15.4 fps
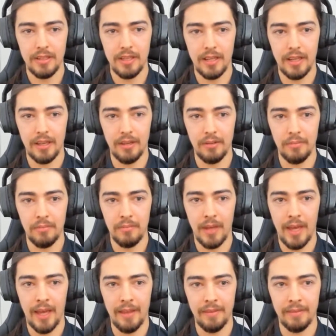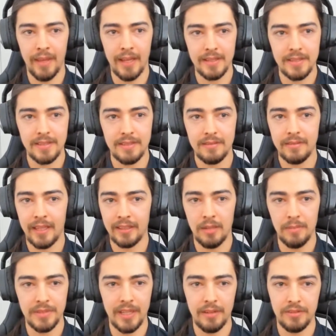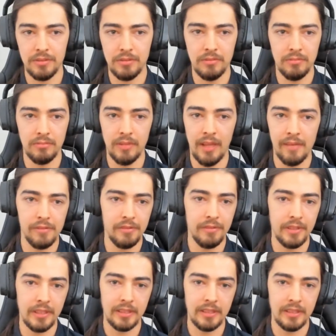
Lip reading: And that comes down to everything.